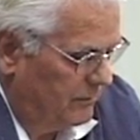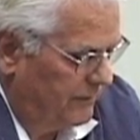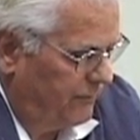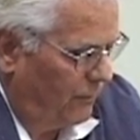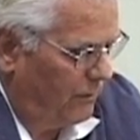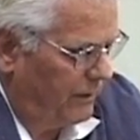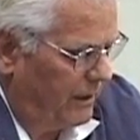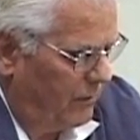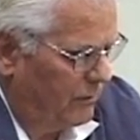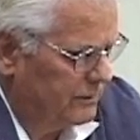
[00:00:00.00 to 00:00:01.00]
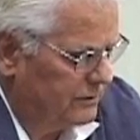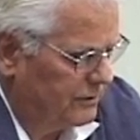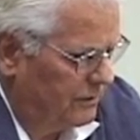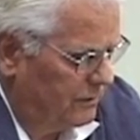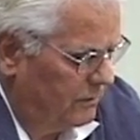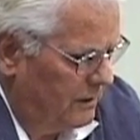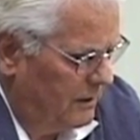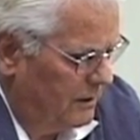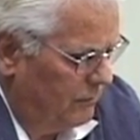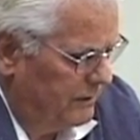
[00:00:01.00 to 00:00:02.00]
But for an hour or so,
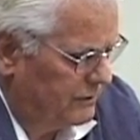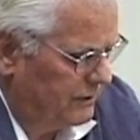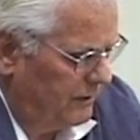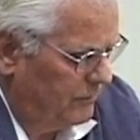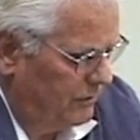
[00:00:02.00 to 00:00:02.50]
we seem